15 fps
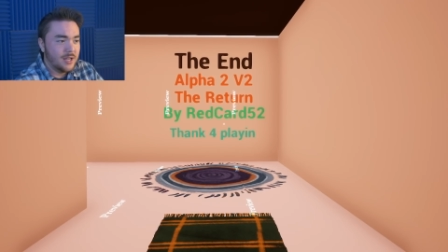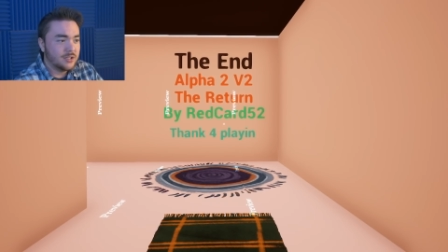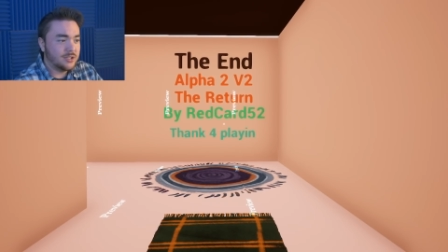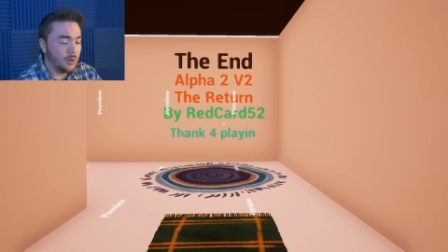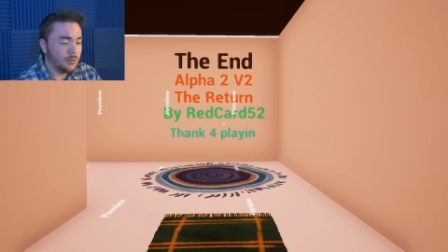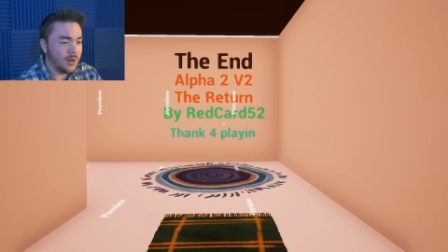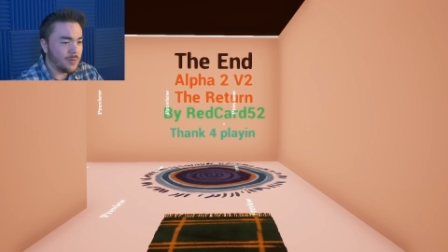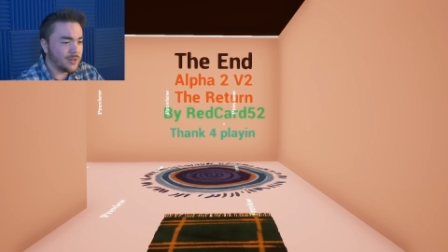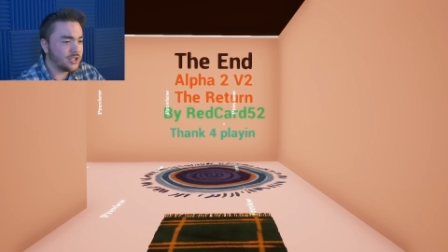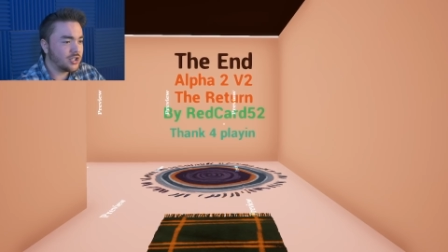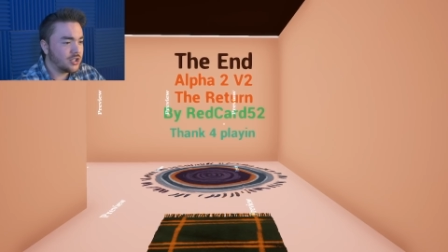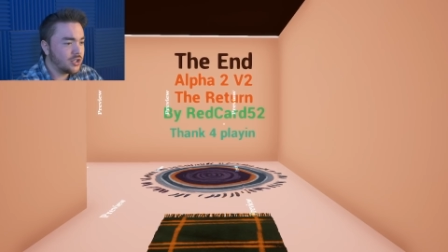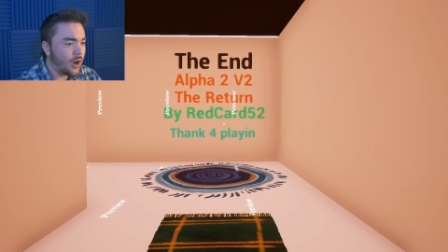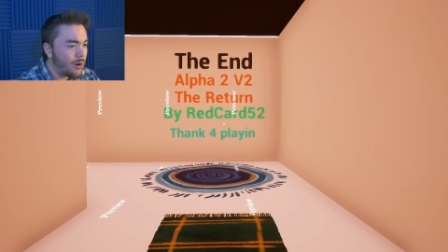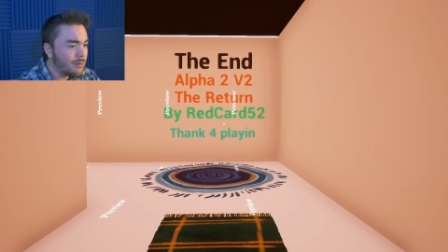So there was
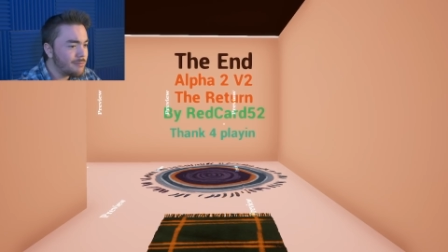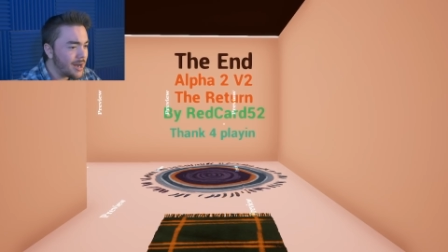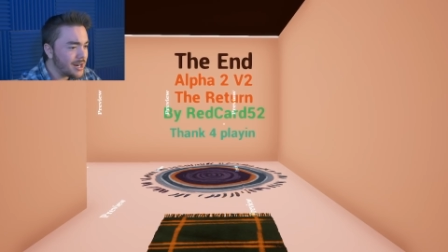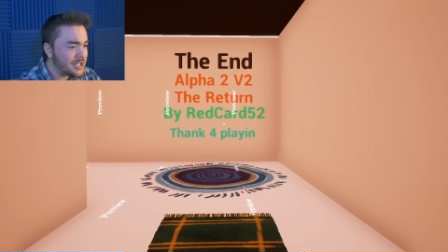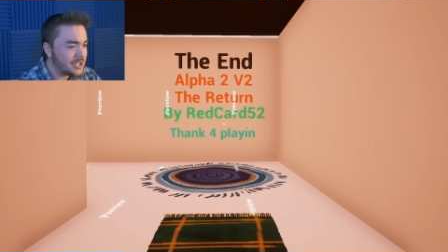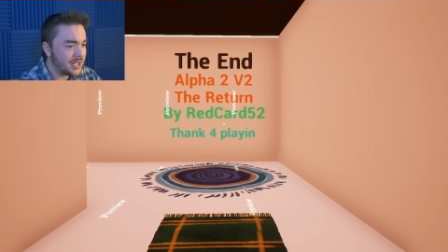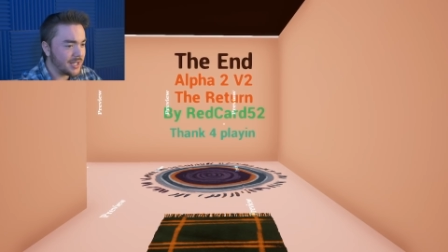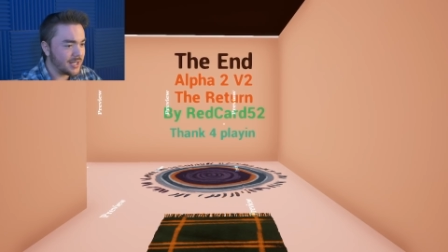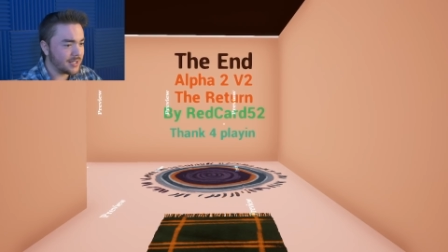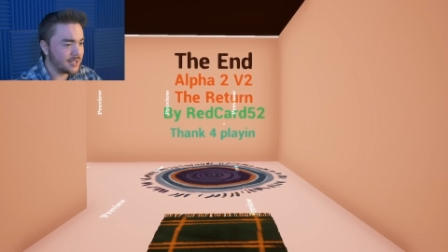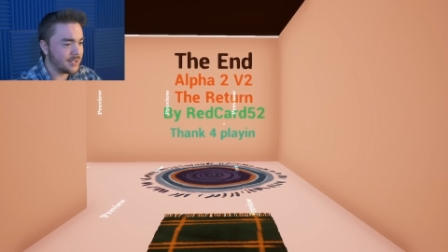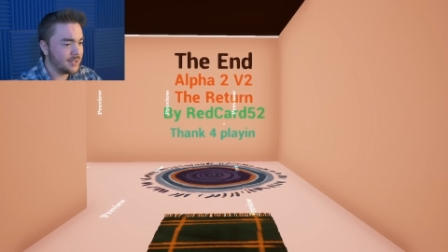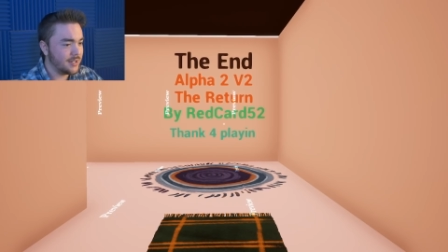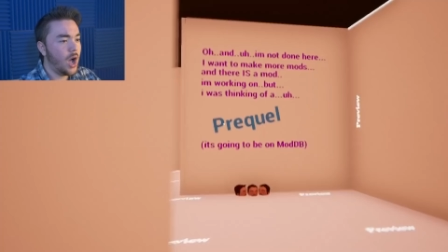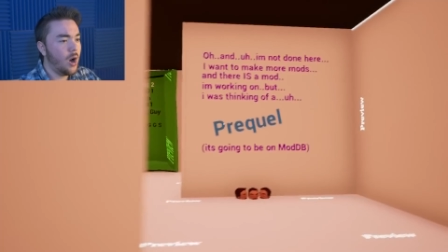so much to
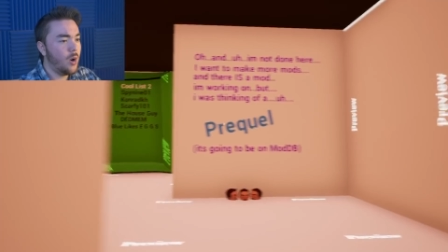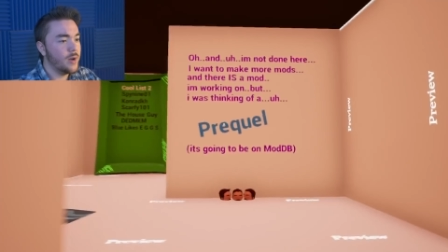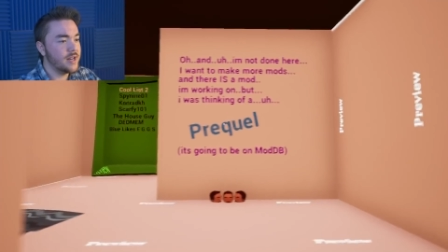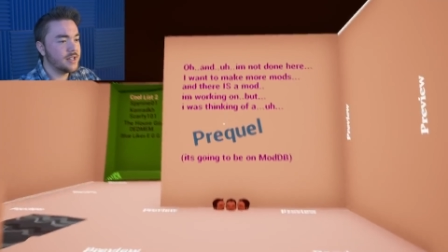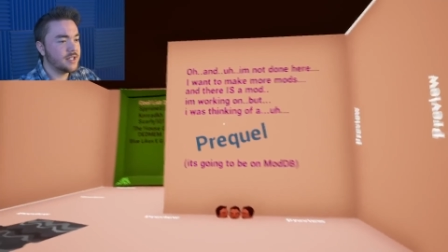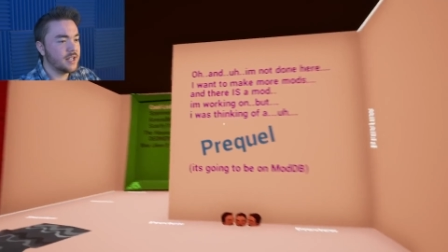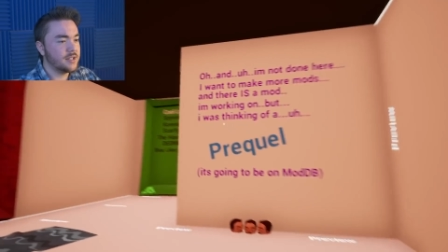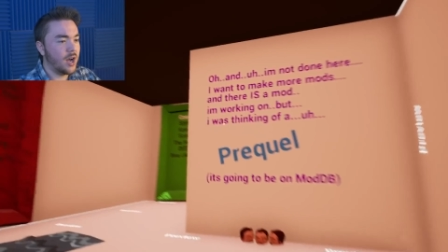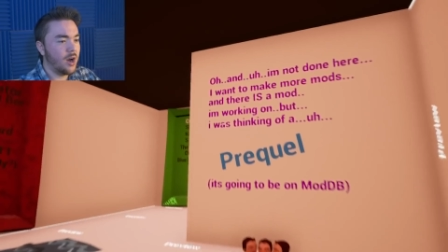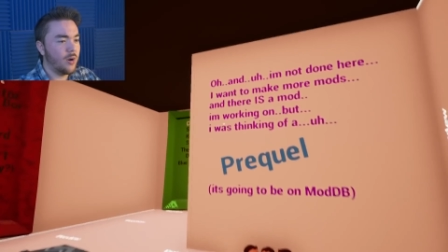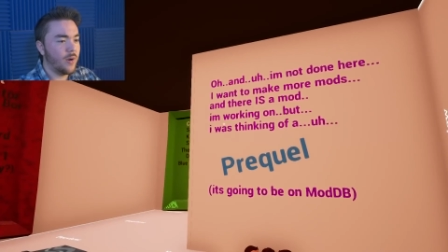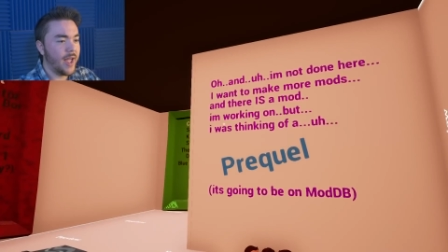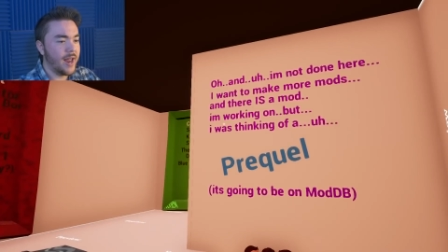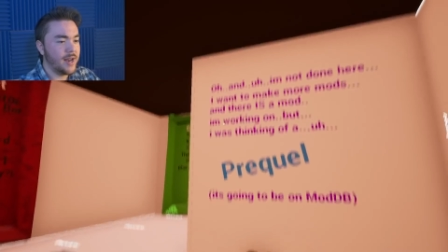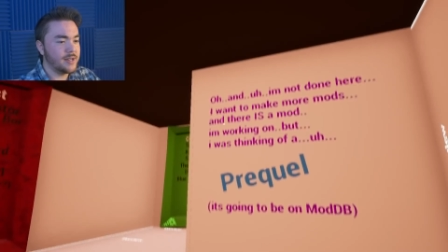this. Oh, and it says,
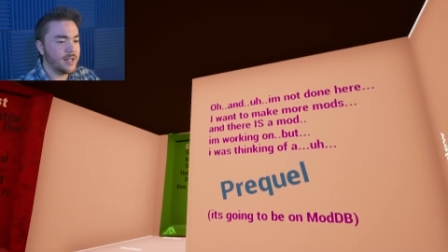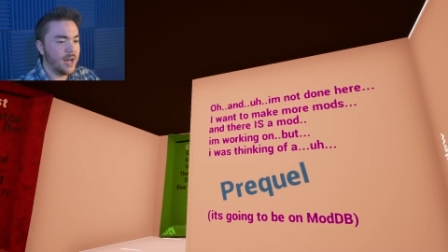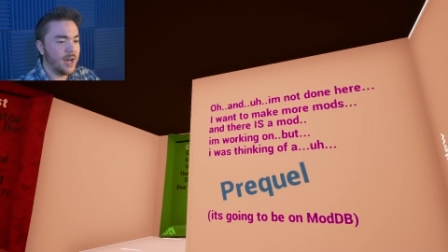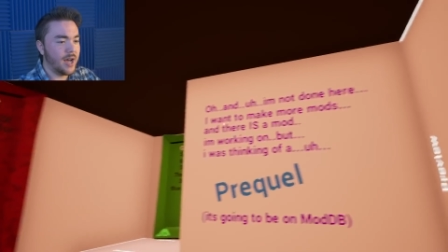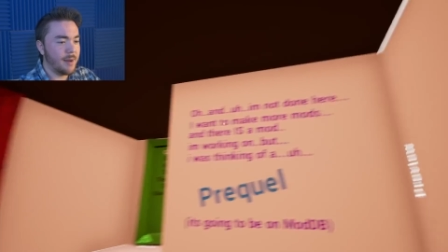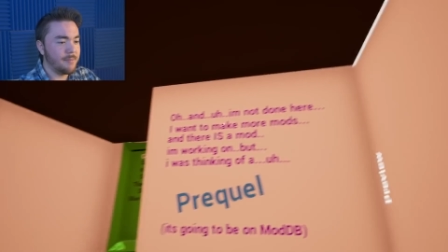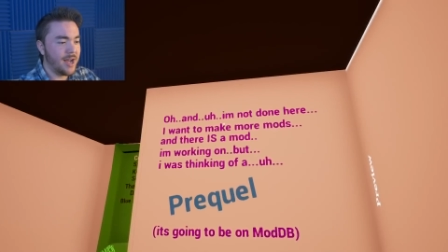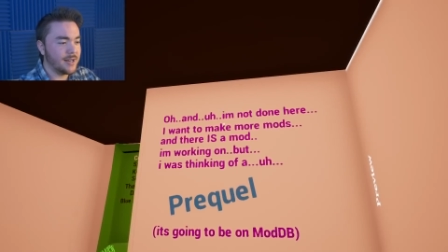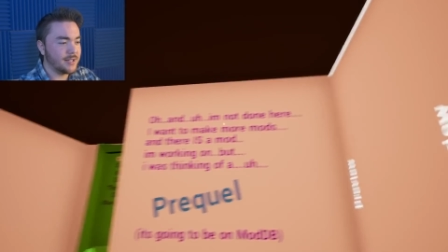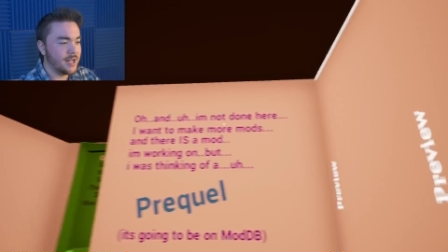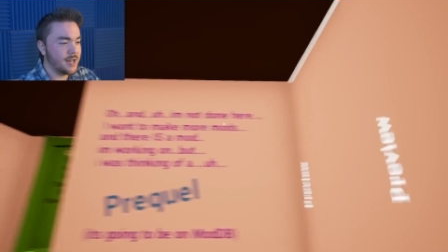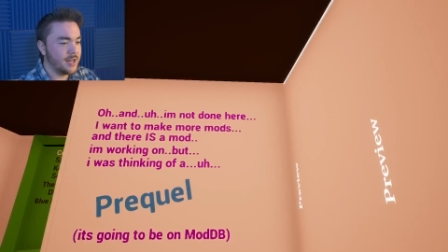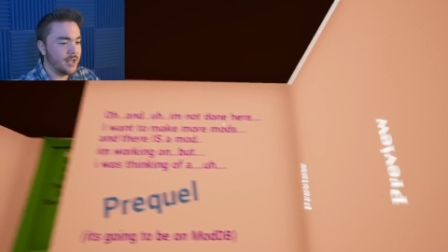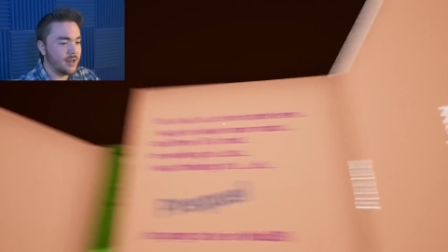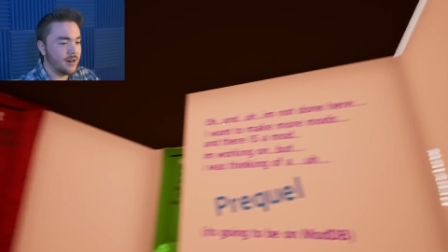oh, and uh, I'm not
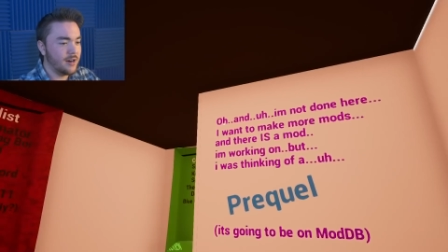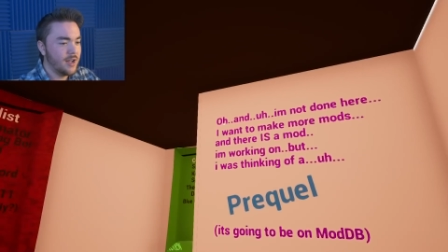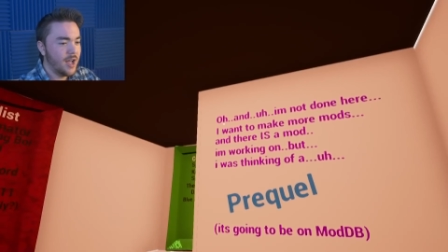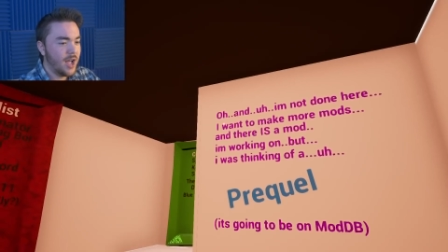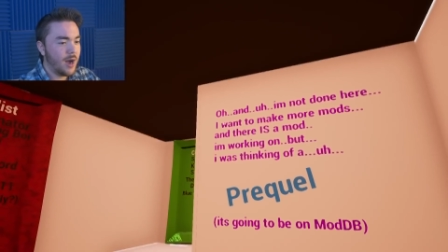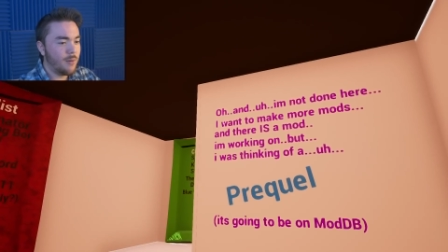done here.